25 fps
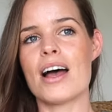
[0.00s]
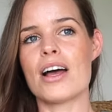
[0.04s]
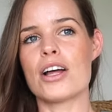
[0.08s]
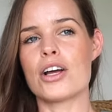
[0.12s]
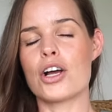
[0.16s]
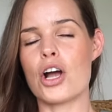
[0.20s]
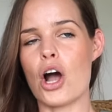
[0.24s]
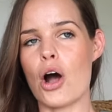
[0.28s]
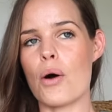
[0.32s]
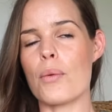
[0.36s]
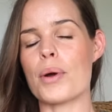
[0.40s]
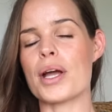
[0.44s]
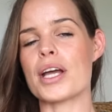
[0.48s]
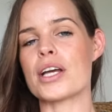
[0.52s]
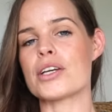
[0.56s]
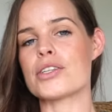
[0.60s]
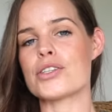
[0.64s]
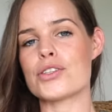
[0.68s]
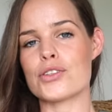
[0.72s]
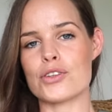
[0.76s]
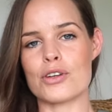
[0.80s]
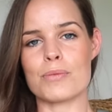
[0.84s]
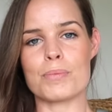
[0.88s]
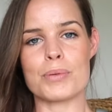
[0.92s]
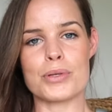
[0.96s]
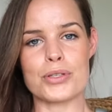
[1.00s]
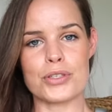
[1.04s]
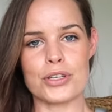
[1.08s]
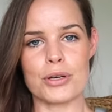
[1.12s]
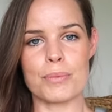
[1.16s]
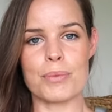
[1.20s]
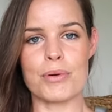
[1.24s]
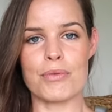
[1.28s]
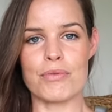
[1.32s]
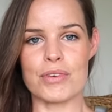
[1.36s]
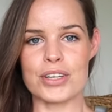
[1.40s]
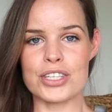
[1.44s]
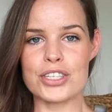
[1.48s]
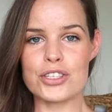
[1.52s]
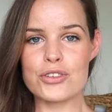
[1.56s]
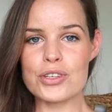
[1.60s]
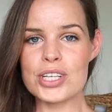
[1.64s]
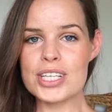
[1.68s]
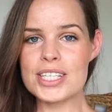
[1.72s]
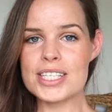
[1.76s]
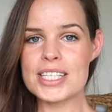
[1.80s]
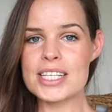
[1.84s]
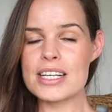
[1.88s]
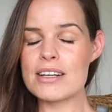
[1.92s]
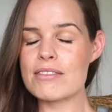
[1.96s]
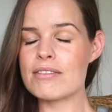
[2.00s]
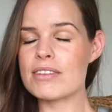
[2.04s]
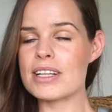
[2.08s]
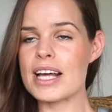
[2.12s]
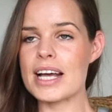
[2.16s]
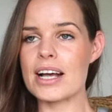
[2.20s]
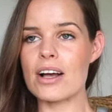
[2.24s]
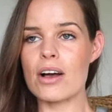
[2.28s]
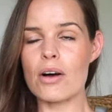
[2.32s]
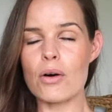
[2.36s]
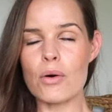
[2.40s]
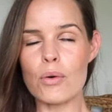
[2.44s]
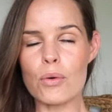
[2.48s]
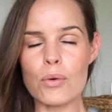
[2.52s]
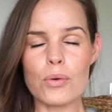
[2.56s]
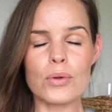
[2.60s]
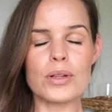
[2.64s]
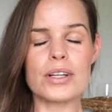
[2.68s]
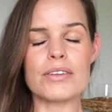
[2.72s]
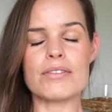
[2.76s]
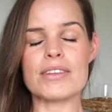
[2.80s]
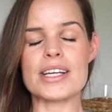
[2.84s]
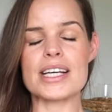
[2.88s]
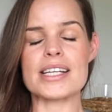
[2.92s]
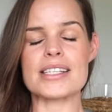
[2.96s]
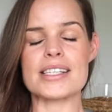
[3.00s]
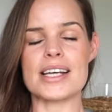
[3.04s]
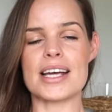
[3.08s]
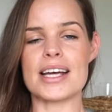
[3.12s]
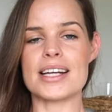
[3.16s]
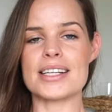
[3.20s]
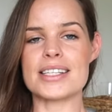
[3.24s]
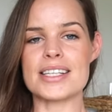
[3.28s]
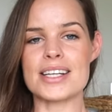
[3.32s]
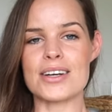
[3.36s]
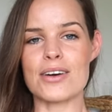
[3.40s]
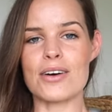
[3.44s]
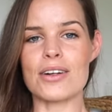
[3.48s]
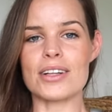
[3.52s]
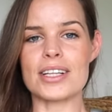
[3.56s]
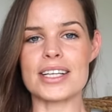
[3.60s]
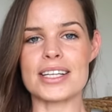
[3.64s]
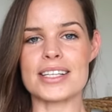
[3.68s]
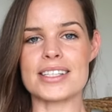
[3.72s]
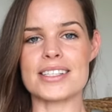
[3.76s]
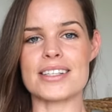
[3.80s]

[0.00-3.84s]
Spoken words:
going super, super restrictive, like all of these anti-colic